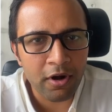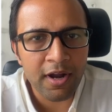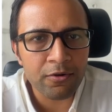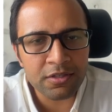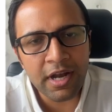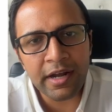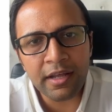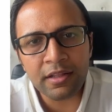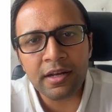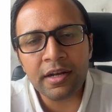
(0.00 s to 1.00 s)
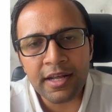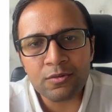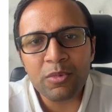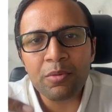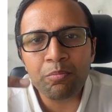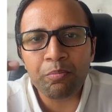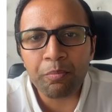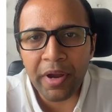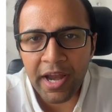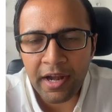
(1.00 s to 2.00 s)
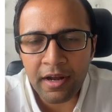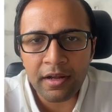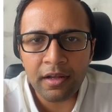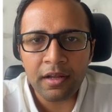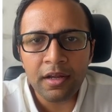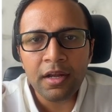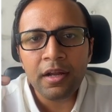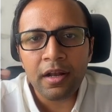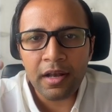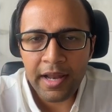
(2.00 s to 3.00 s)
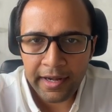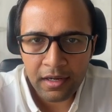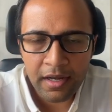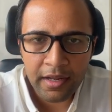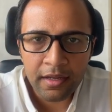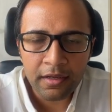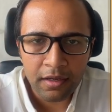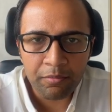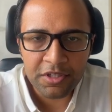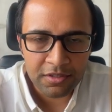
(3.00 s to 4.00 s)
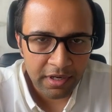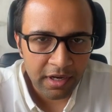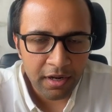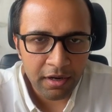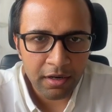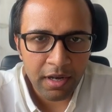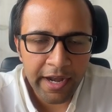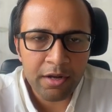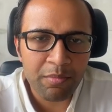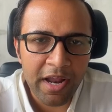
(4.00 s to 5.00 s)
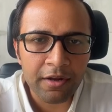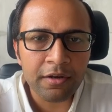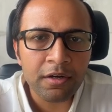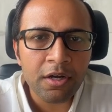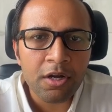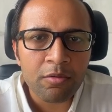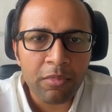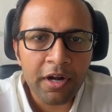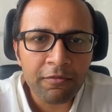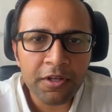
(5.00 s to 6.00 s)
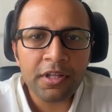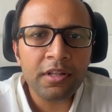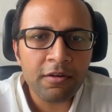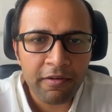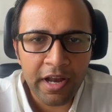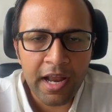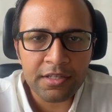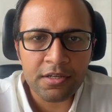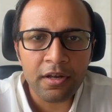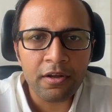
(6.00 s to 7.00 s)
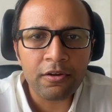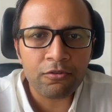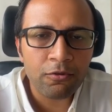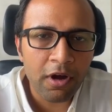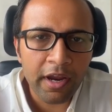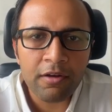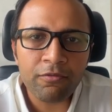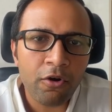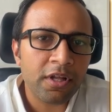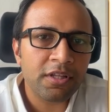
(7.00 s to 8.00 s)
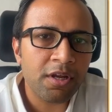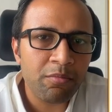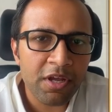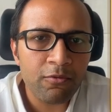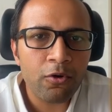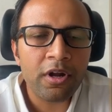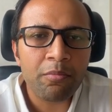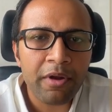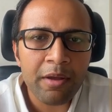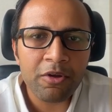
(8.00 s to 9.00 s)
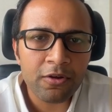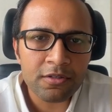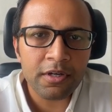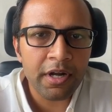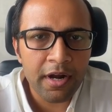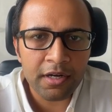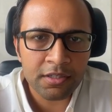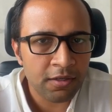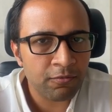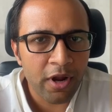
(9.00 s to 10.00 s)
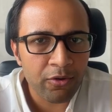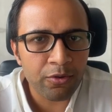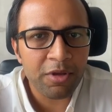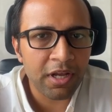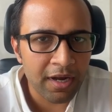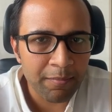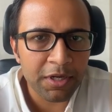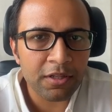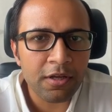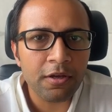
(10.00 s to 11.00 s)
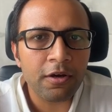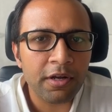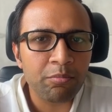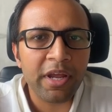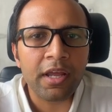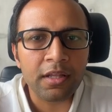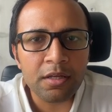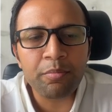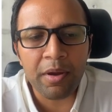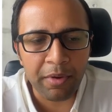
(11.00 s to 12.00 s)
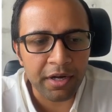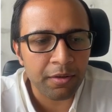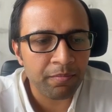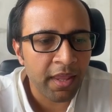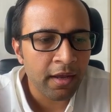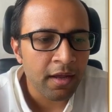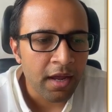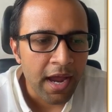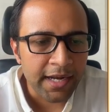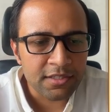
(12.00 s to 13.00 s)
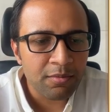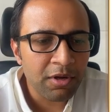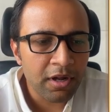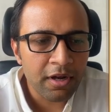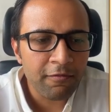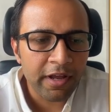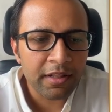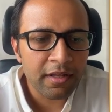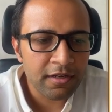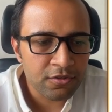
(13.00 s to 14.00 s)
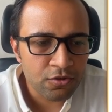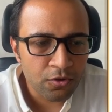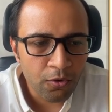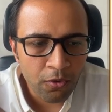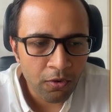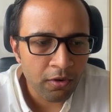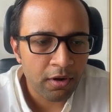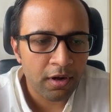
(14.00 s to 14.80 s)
outstanding, then it has been paid lately, means in a late manner, but within the financial year. So again, 43B won't apply because the deduction would have to be claimed in the year in making the payment. And similarly, when there is no